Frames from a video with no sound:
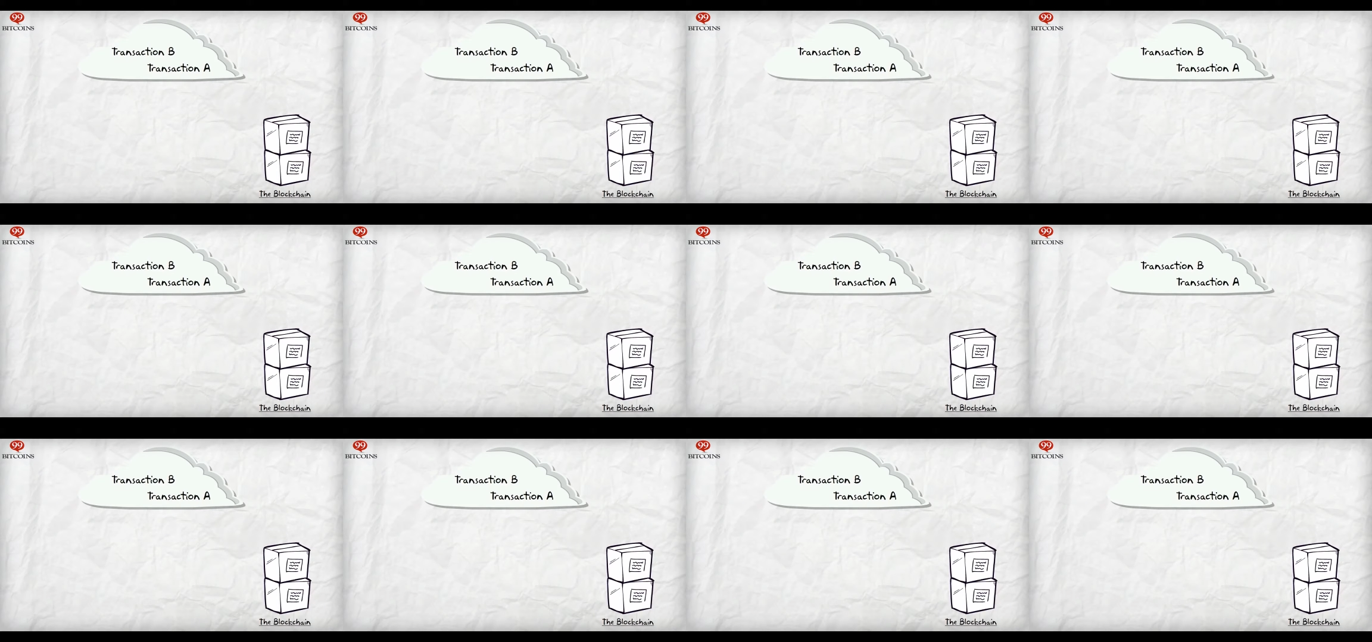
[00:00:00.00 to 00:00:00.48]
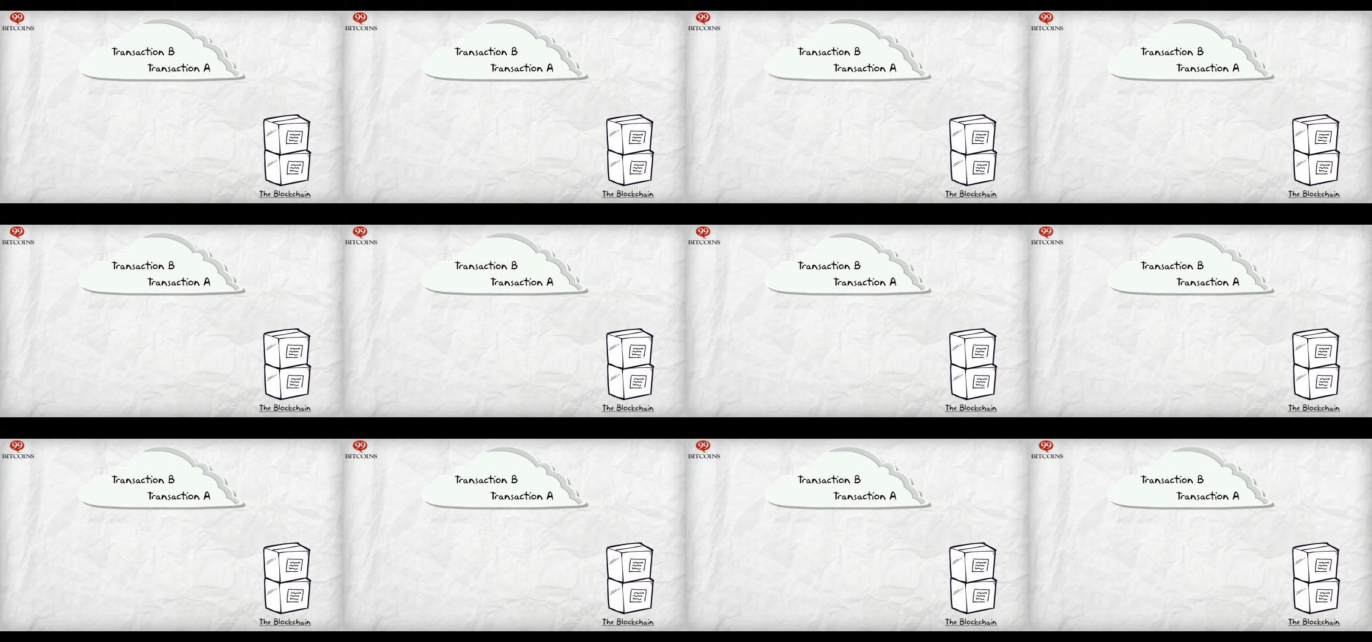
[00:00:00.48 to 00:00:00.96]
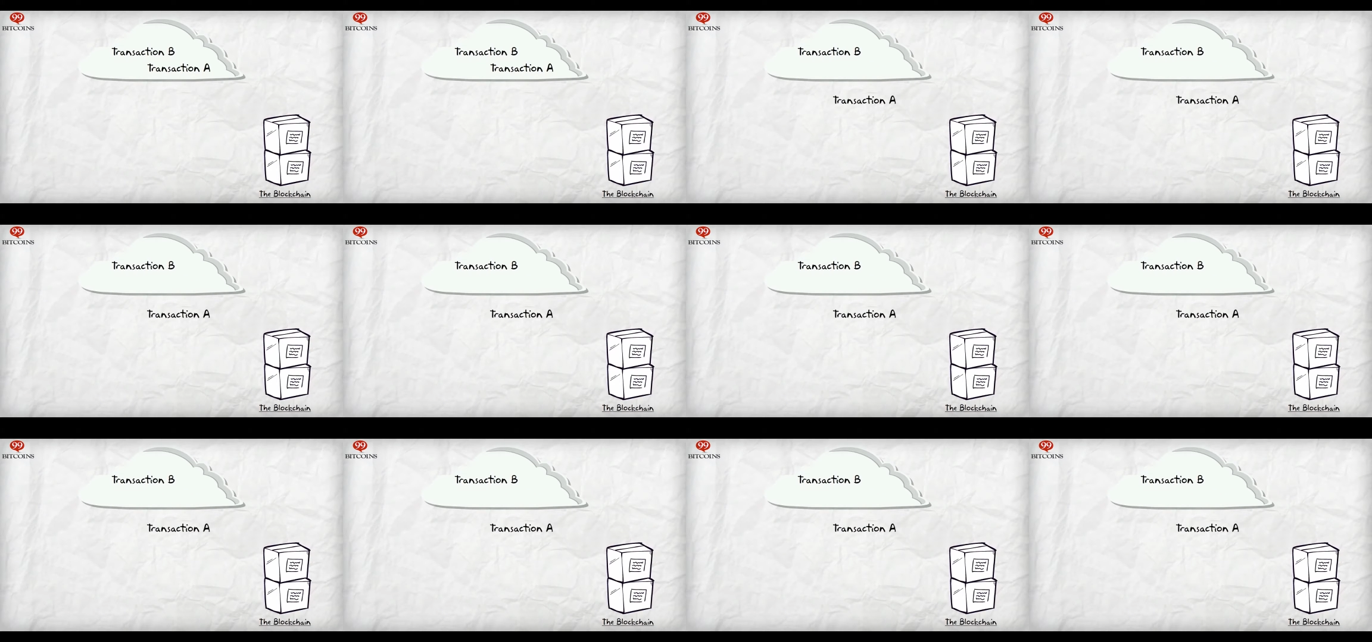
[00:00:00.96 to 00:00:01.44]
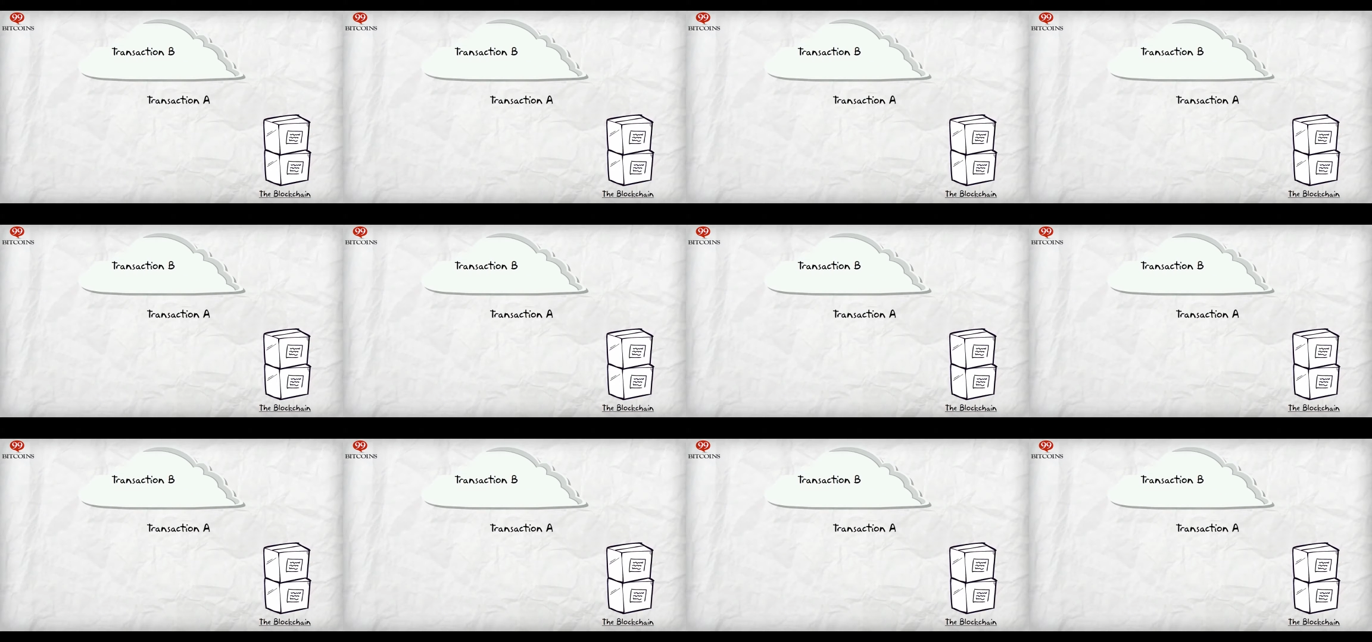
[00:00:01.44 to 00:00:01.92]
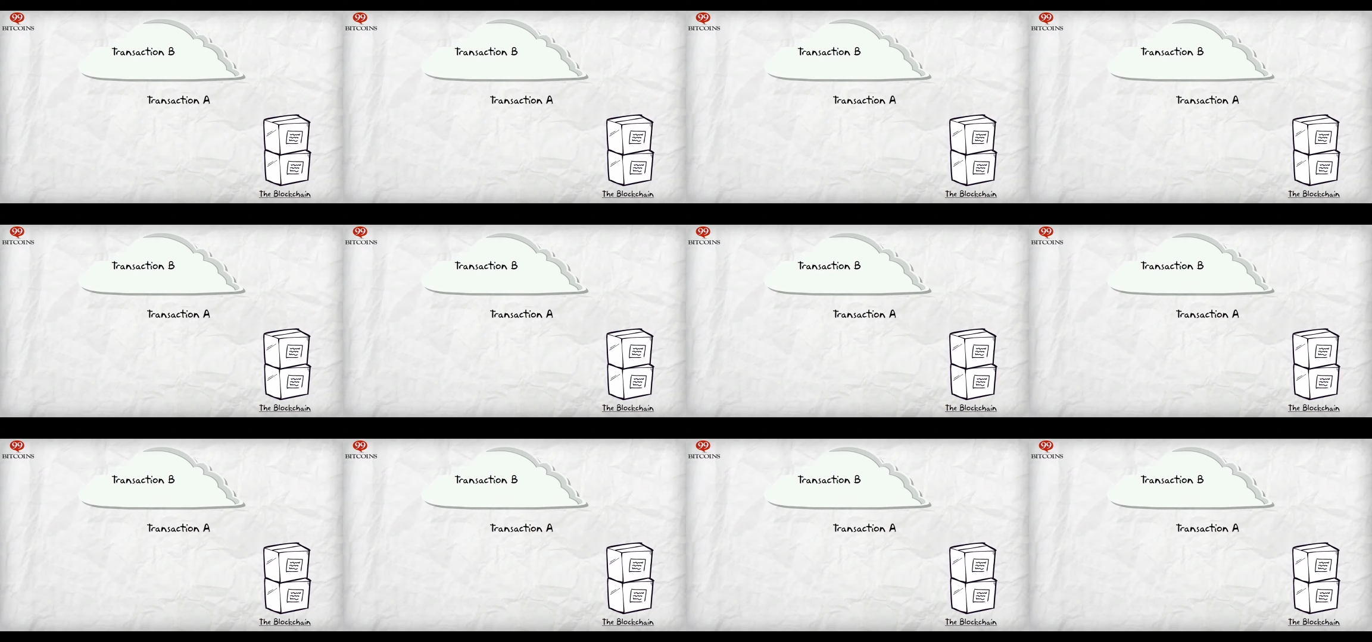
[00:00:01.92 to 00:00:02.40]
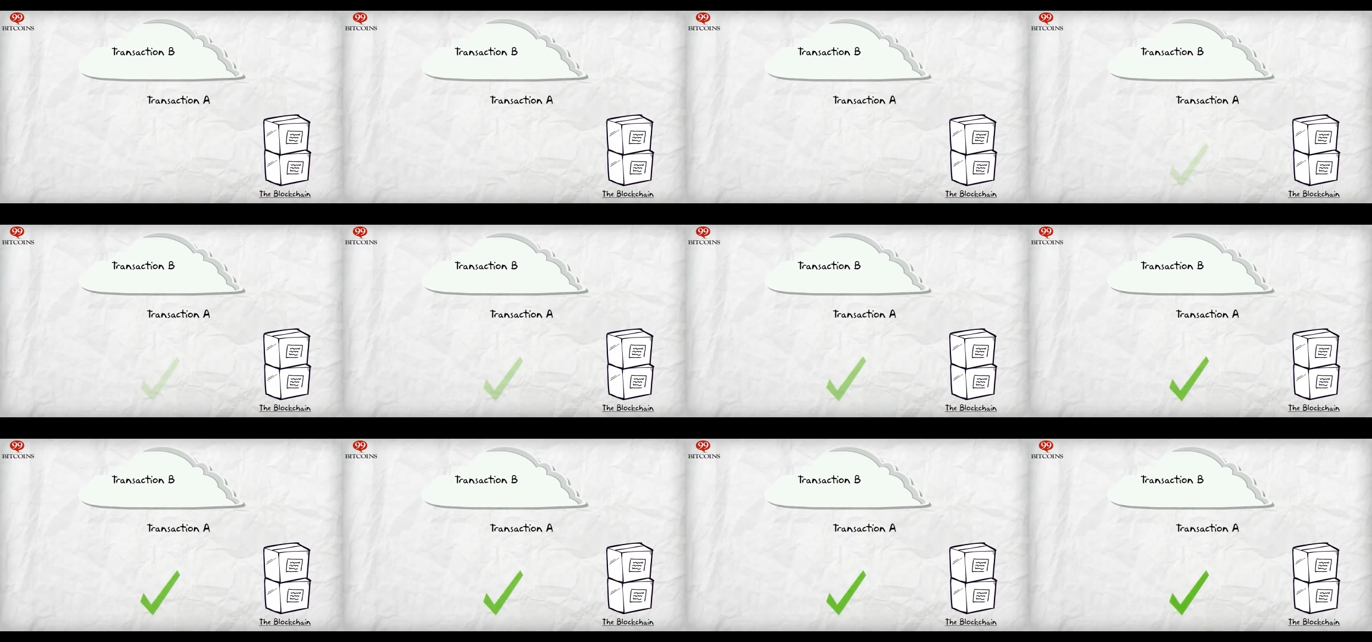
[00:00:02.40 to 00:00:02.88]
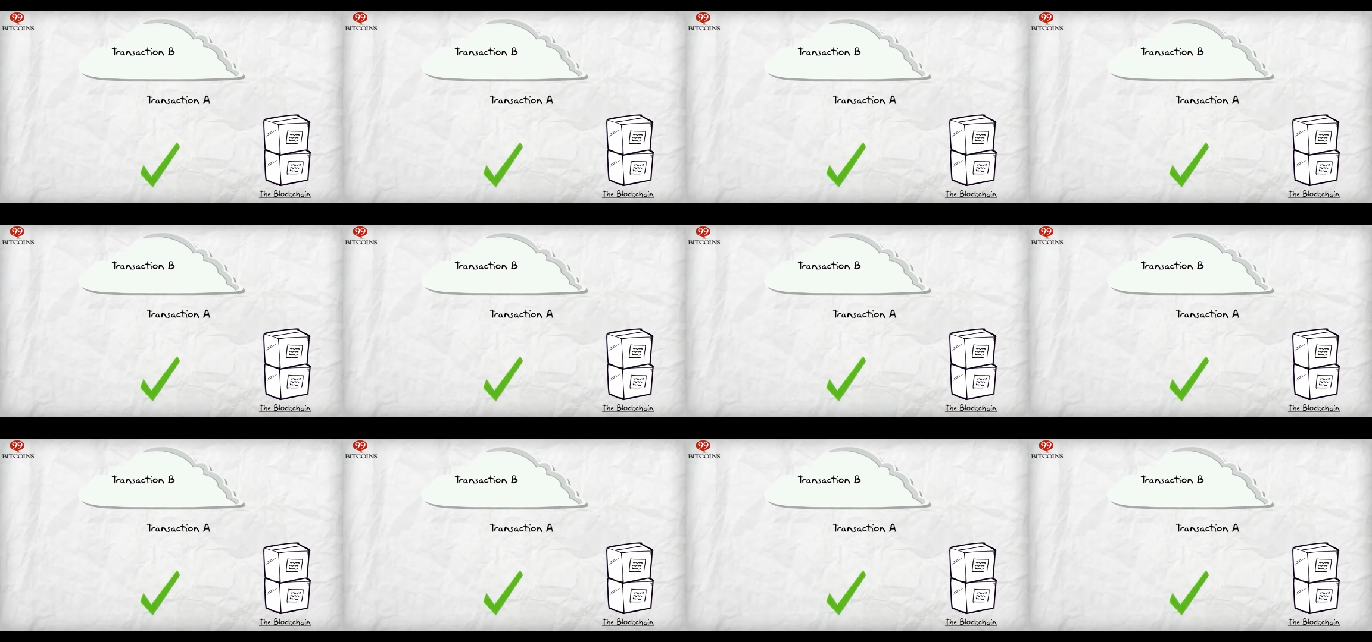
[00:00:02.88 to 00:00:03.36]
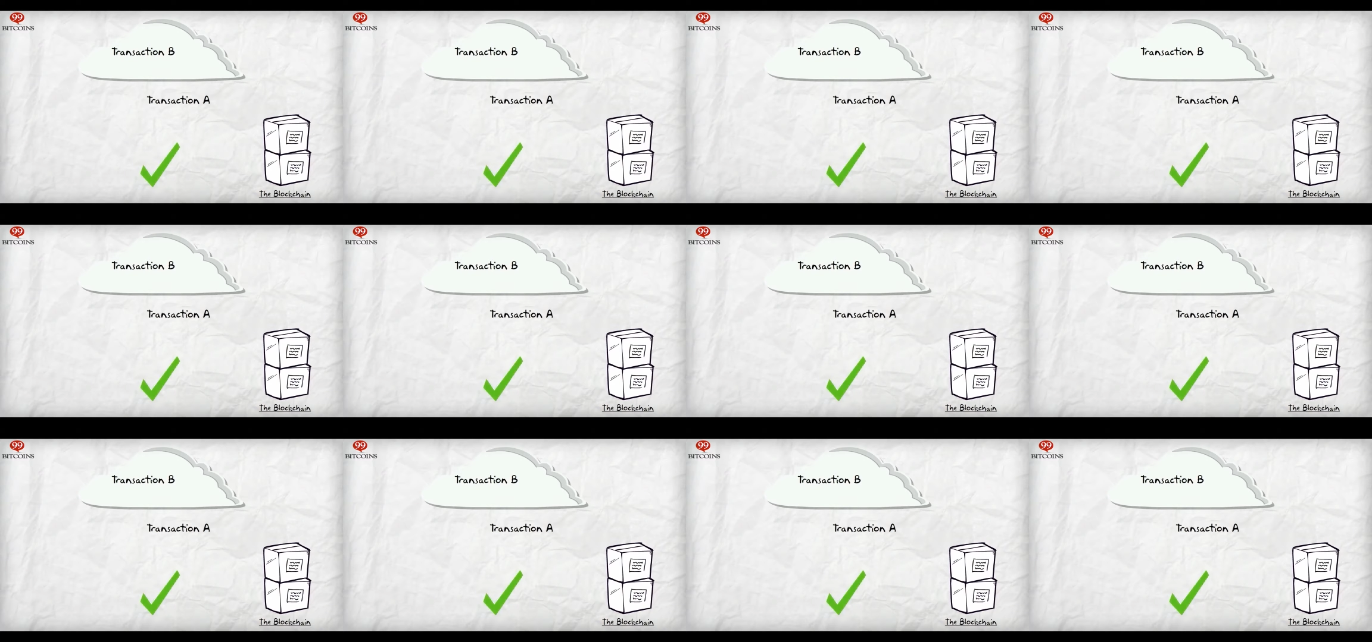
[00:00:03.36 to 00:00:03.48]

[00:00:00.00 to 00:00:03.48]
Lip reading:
Nobody's mouth can be seen.